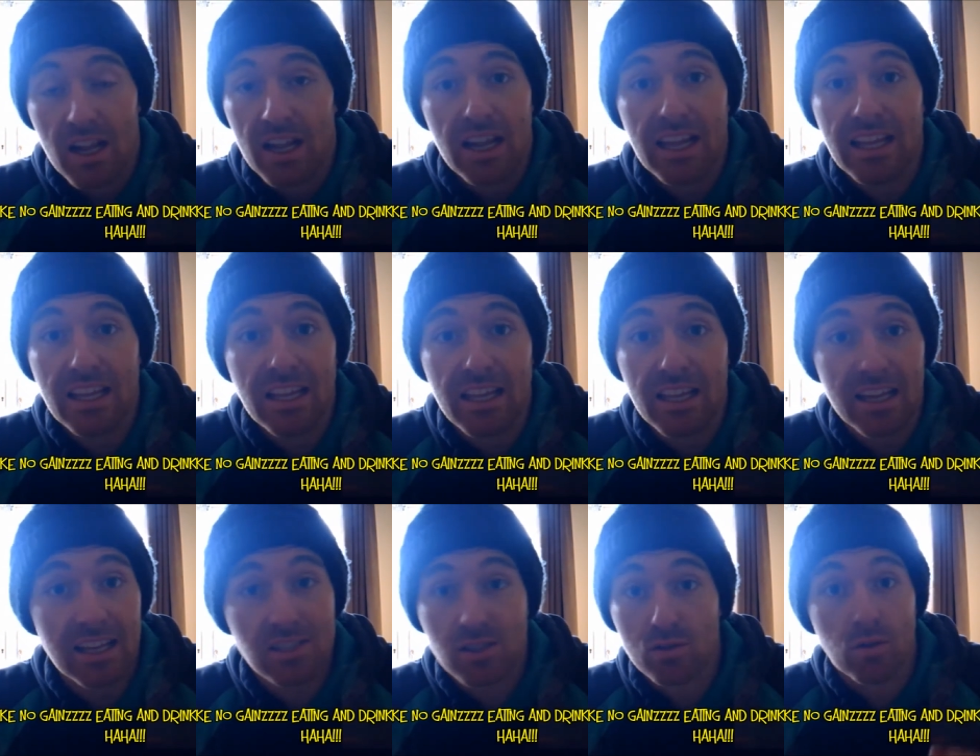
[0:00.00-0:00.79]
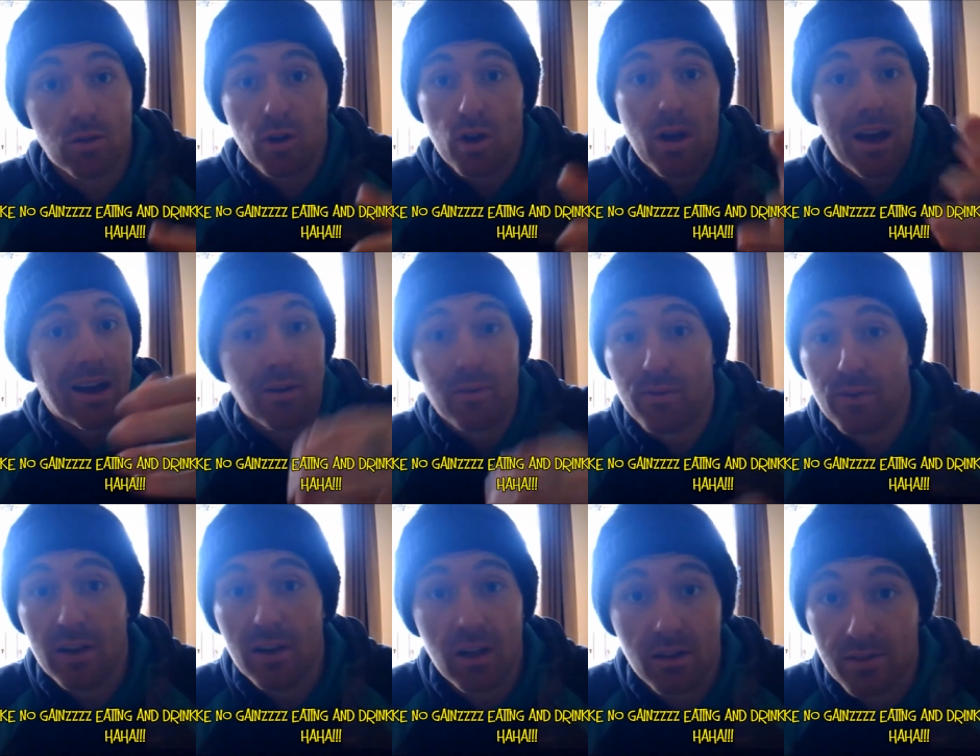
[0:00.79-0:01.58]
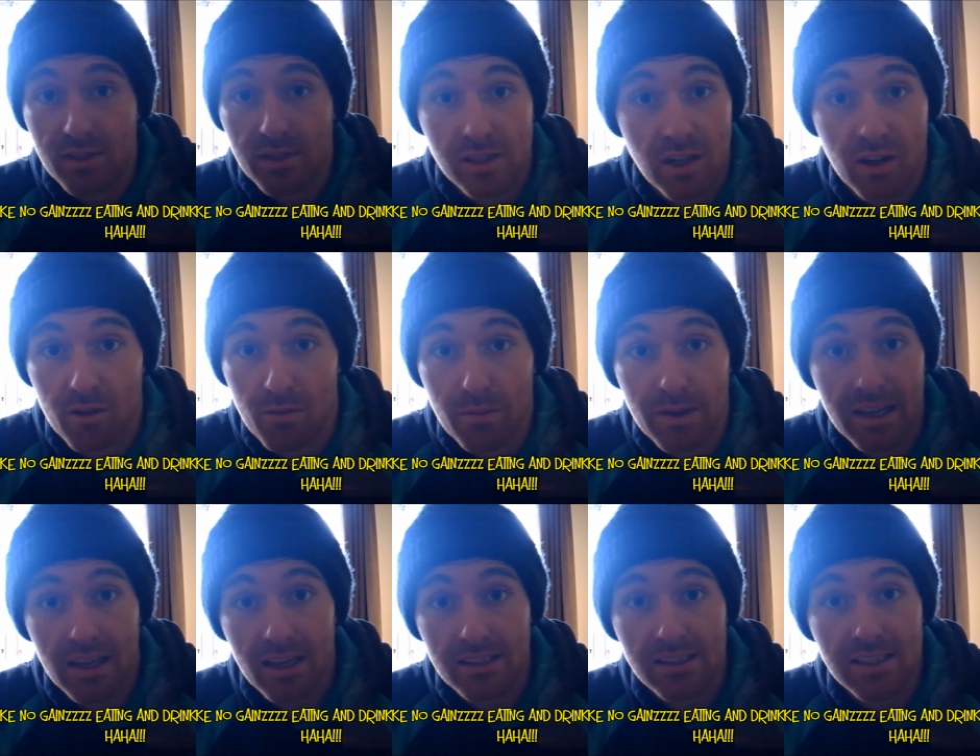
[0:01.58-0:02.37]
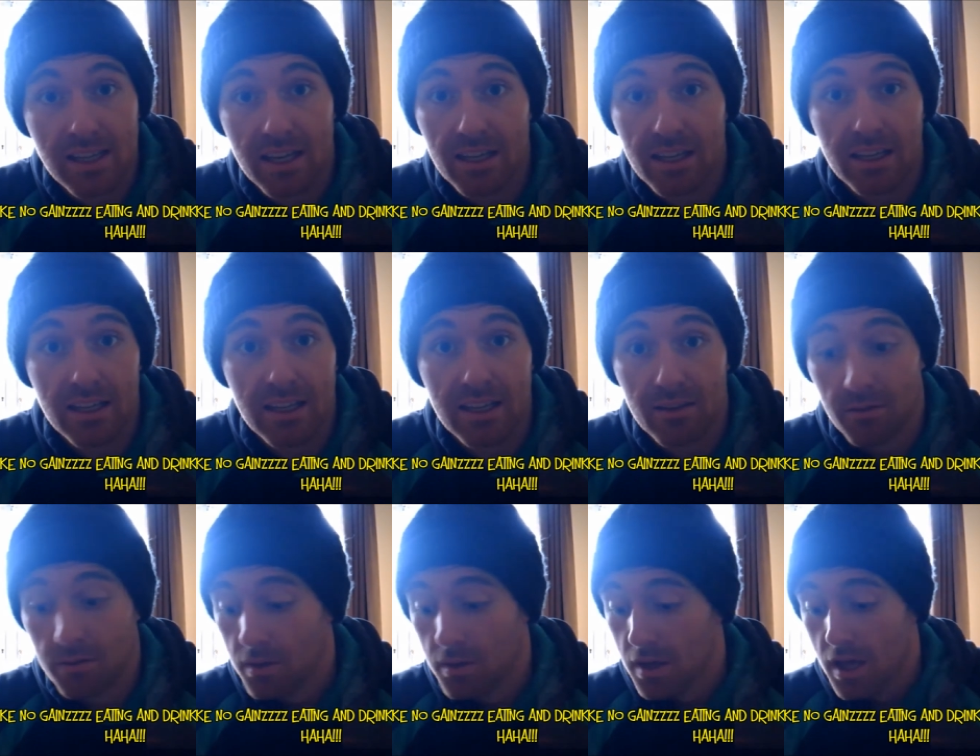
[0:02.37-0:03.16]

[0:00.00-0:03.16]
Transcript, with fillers: eat. That's not no healthy lifestyle, mate. I tell you now.